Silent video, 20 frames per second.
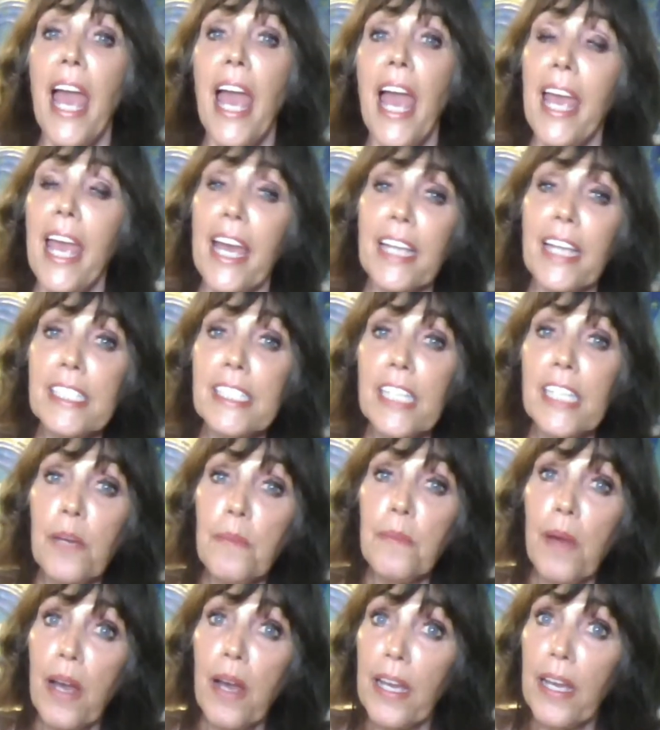And
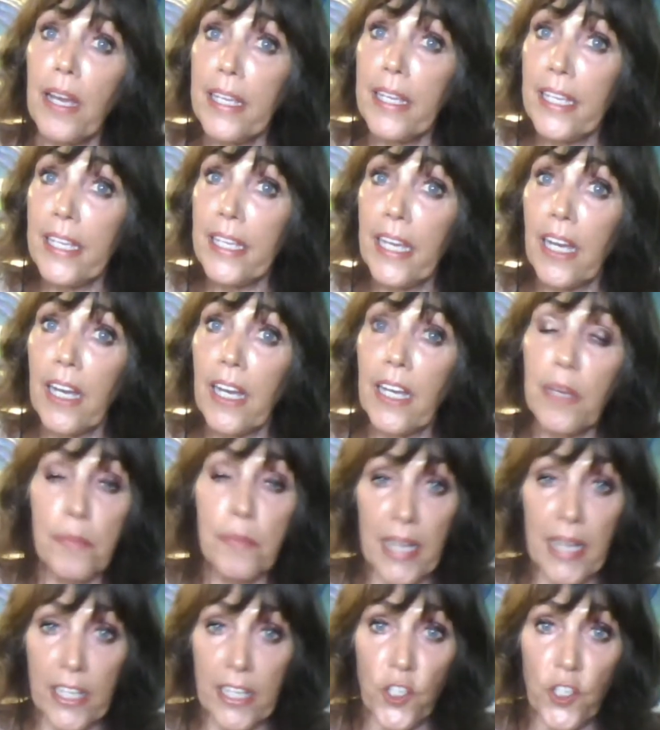I am
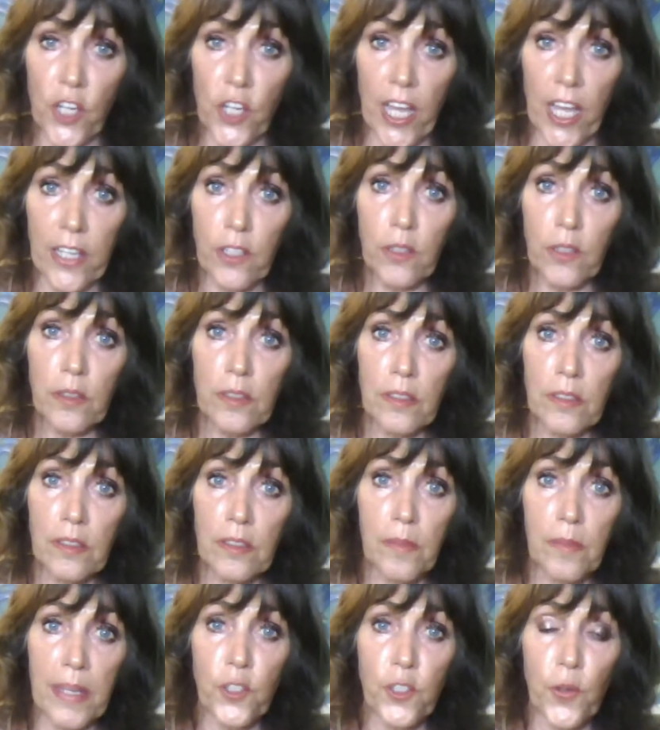an educator
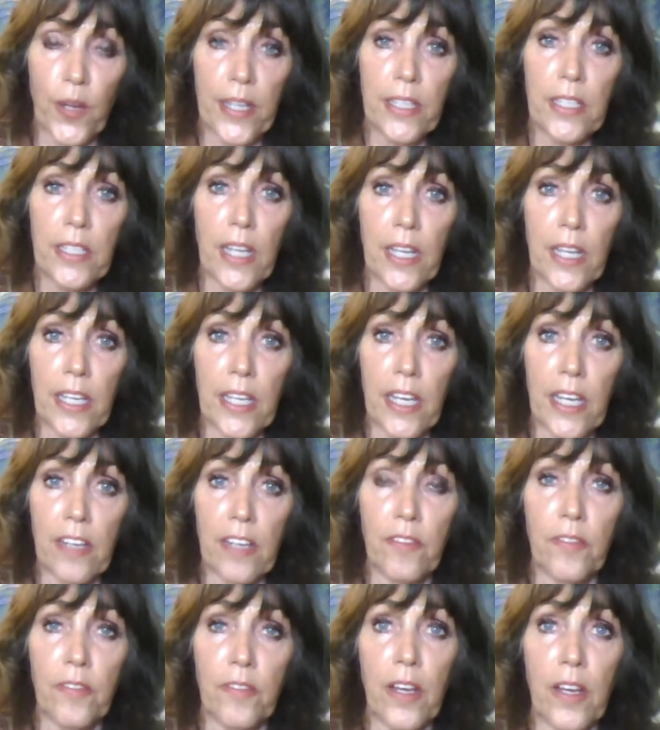by trade. I
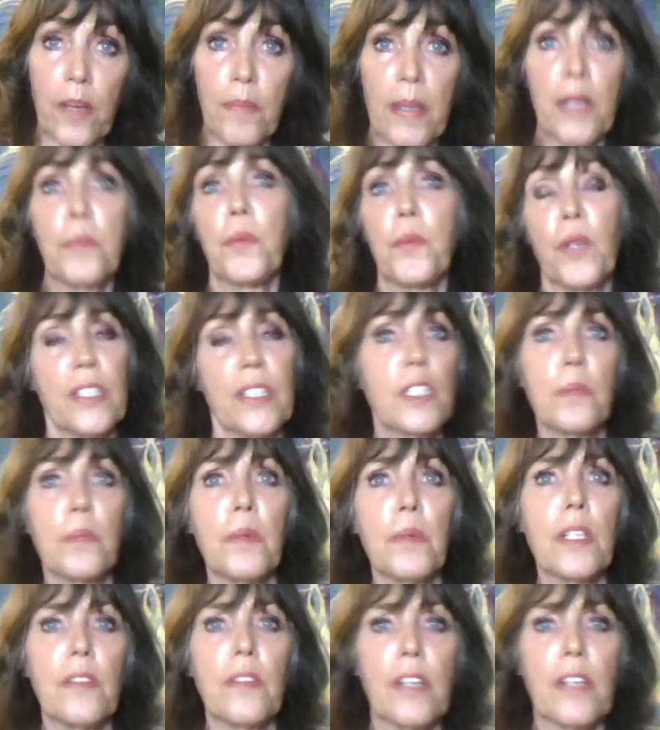have been a
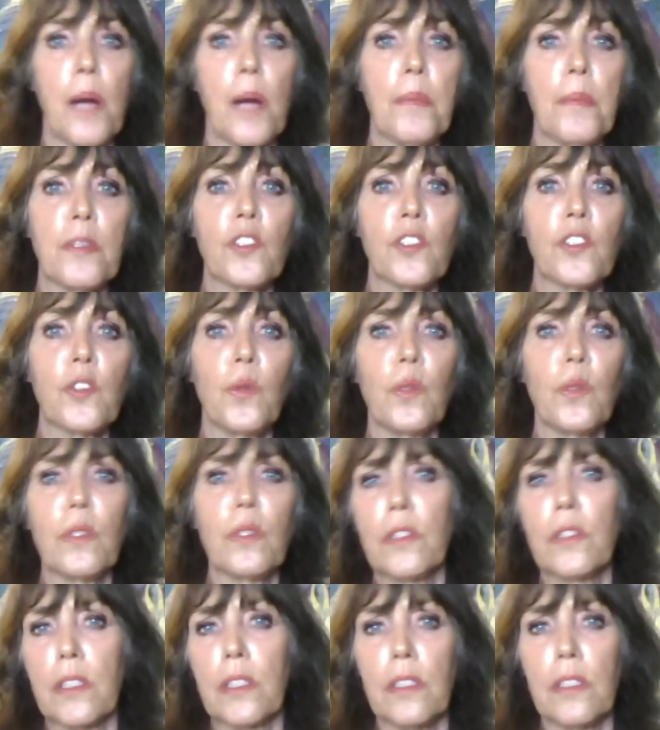principal of a couple
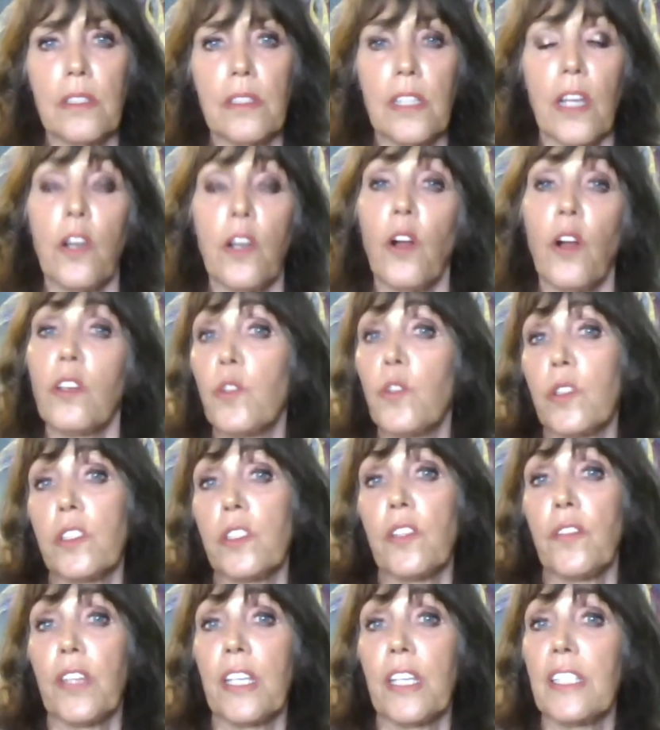schools and done all sorts
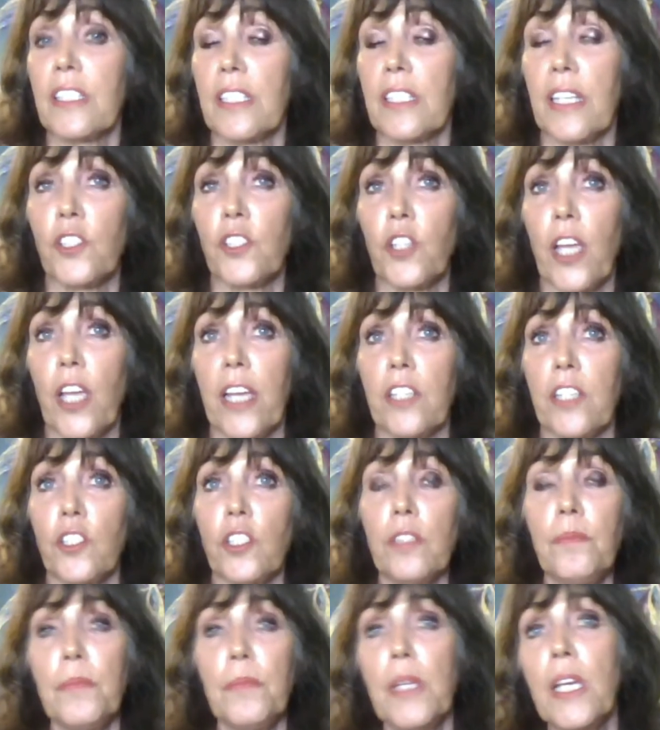of things in
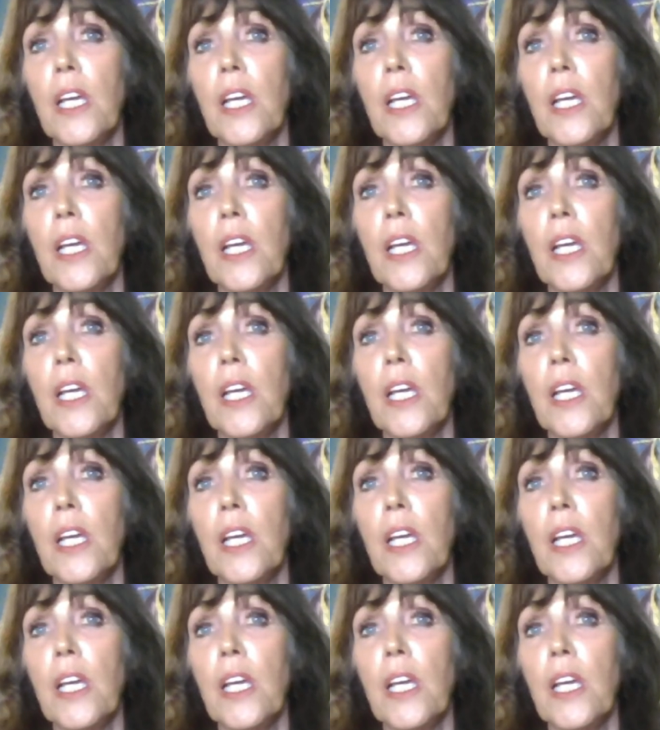education.